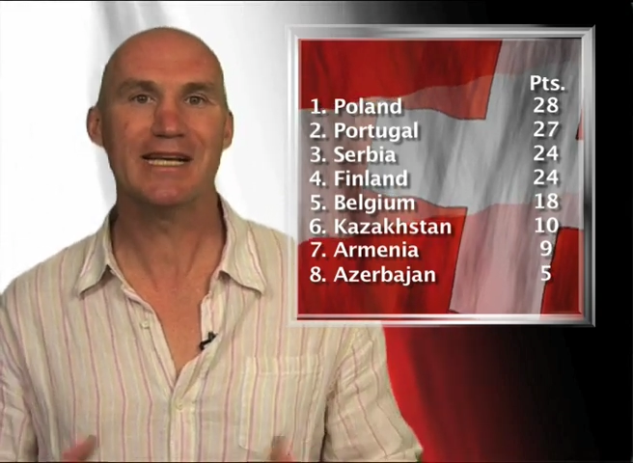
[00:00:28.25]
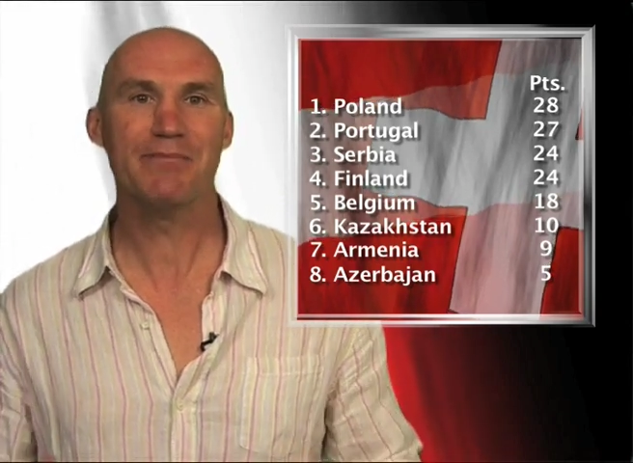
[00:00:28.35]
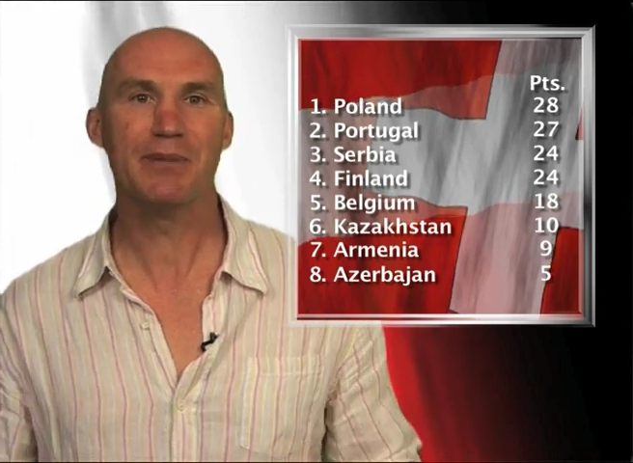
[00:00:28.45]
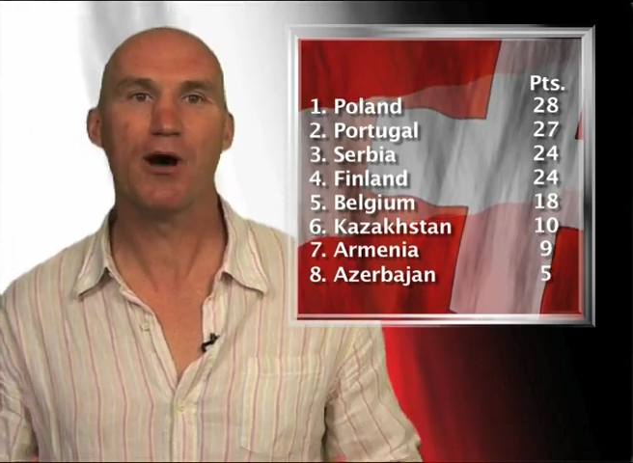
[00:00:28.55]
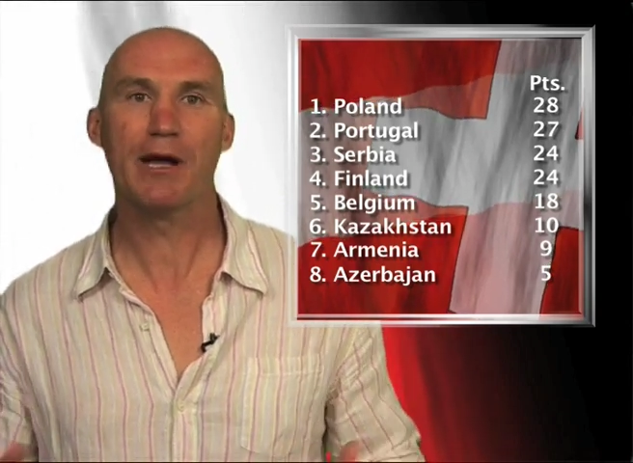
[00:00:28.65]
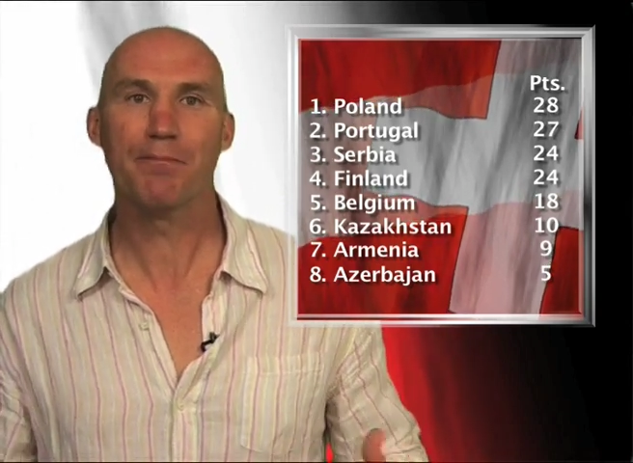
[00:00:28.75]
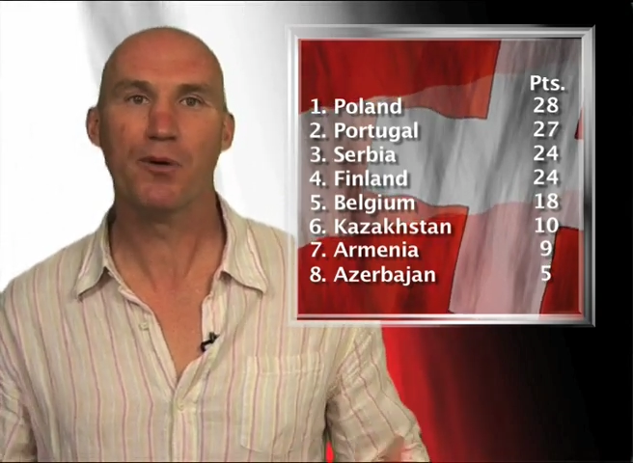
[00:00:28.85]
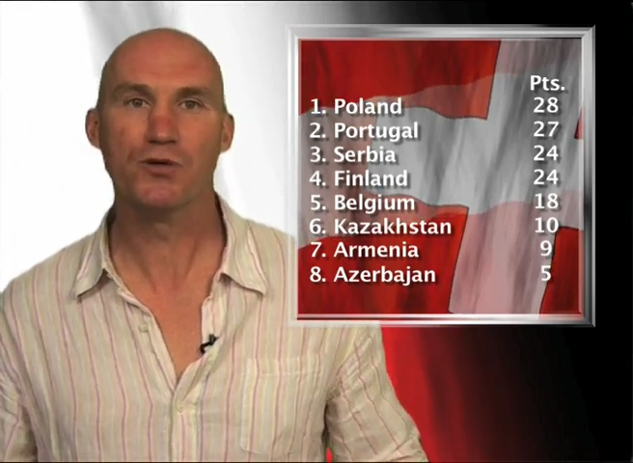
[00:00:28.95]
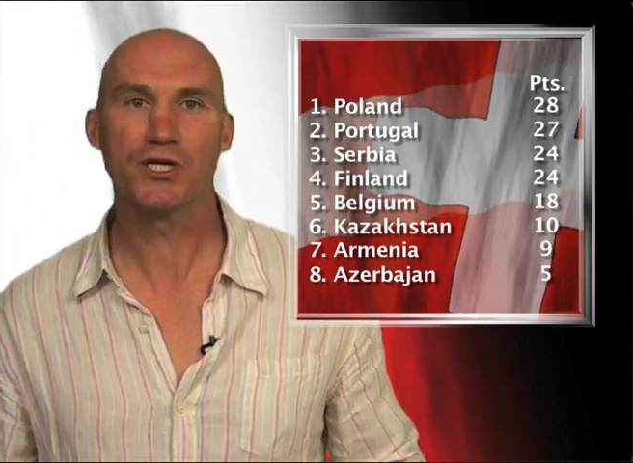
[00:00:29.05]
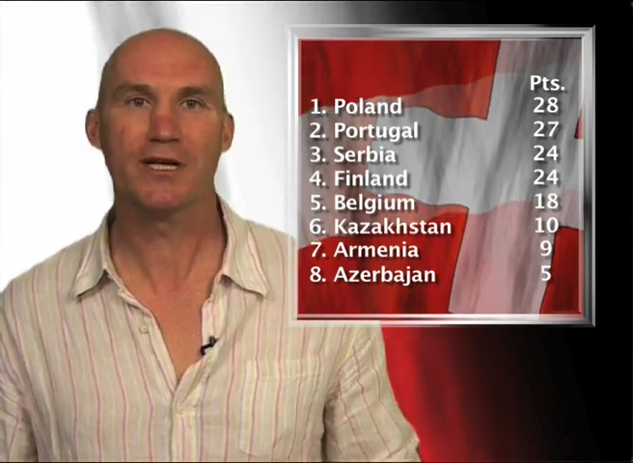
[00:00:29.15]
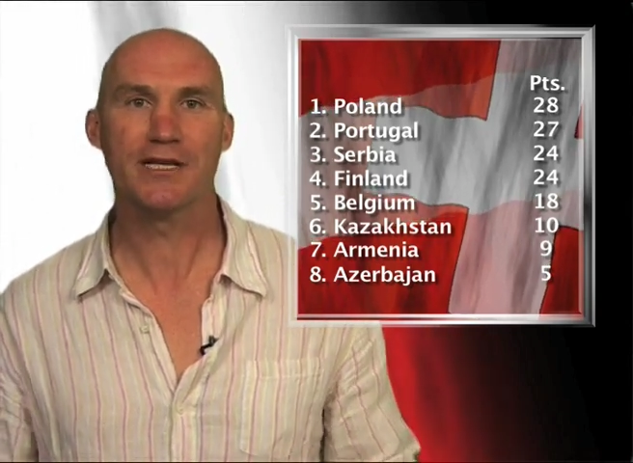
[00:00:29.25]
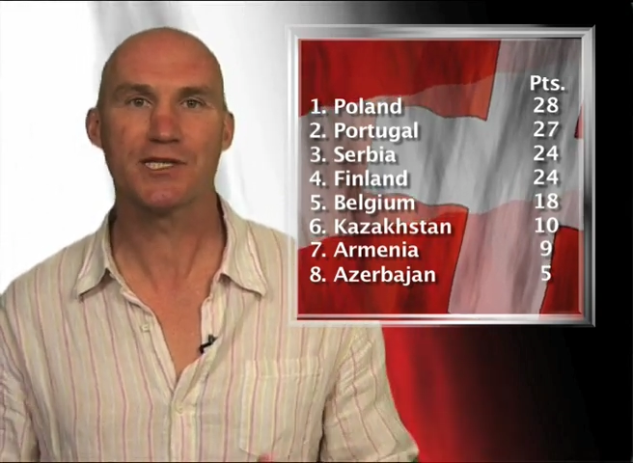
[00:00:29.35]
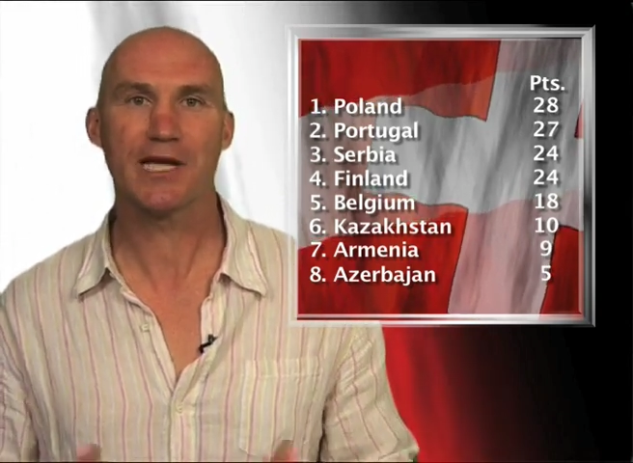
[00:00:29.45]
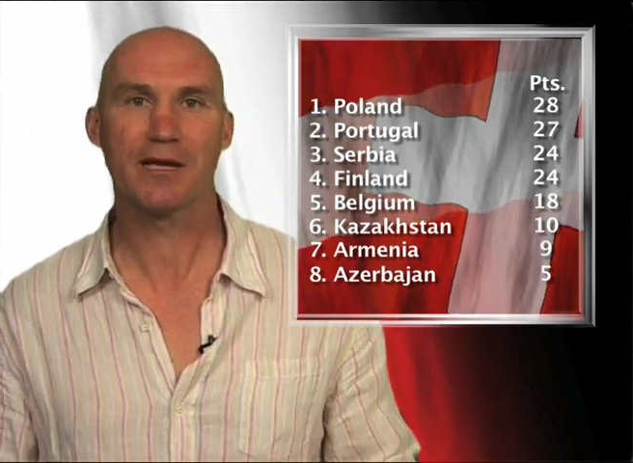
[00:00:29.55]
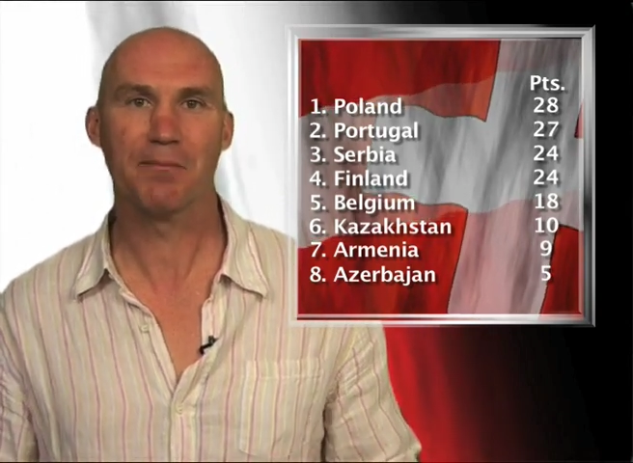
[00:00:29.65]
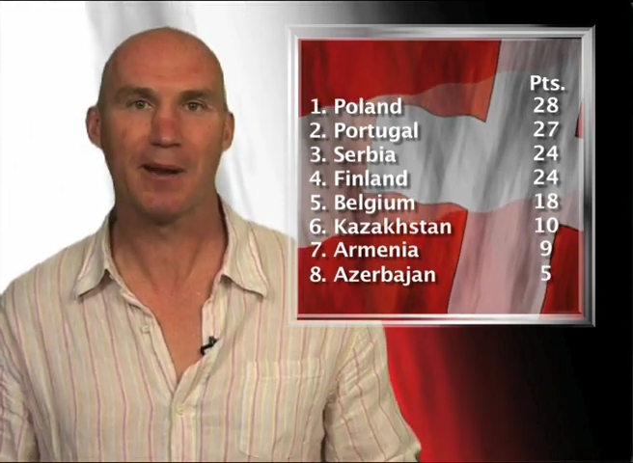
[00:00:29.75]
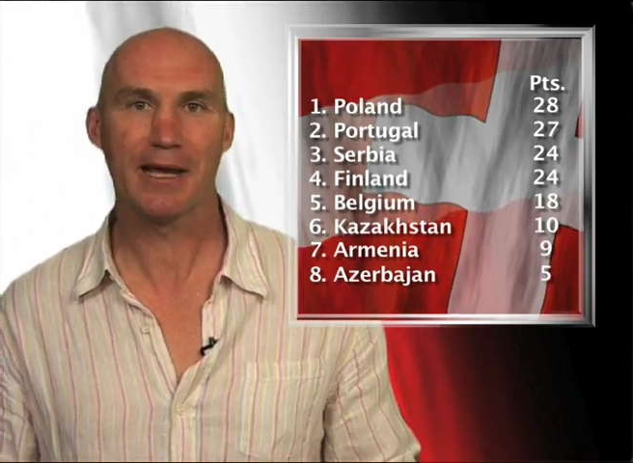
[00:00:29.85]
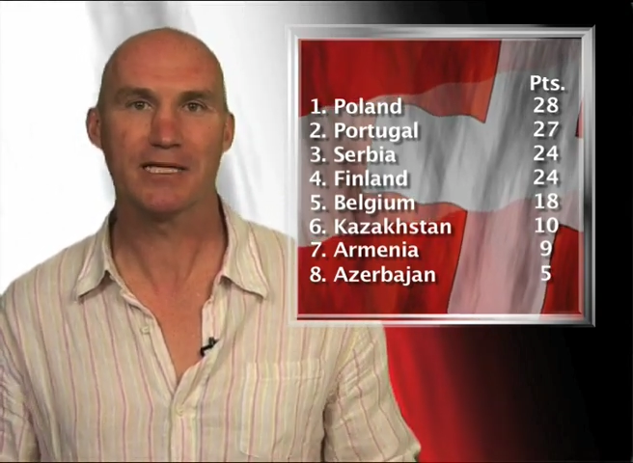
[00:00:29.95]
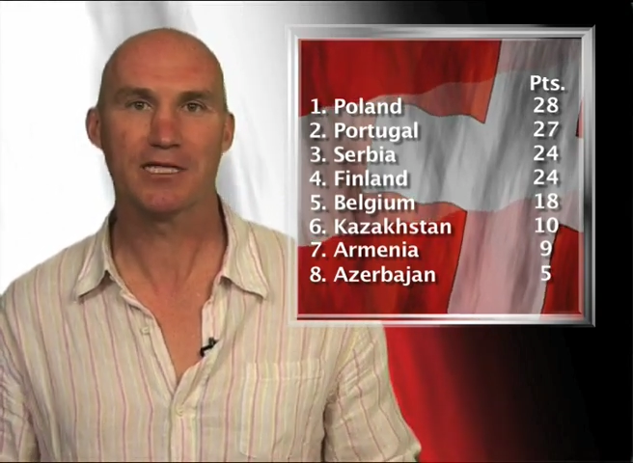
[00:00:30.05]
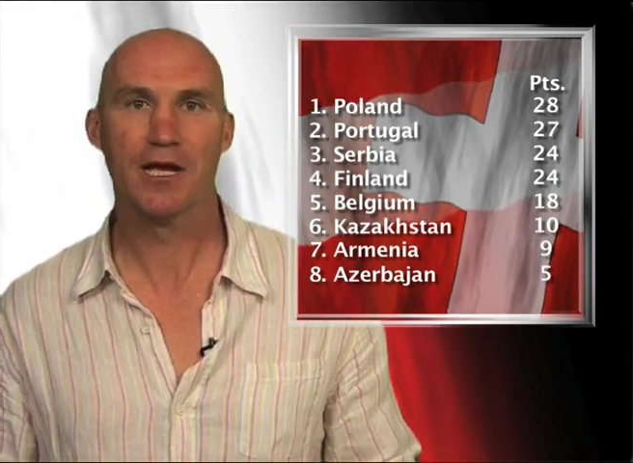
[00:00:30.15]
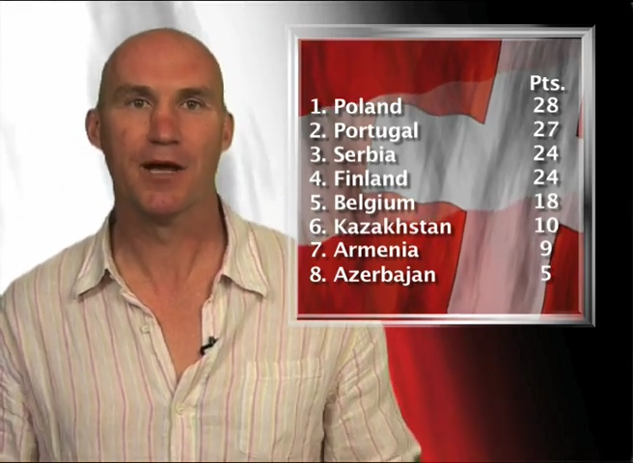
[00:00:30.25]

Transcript: in behind Portugal in second place.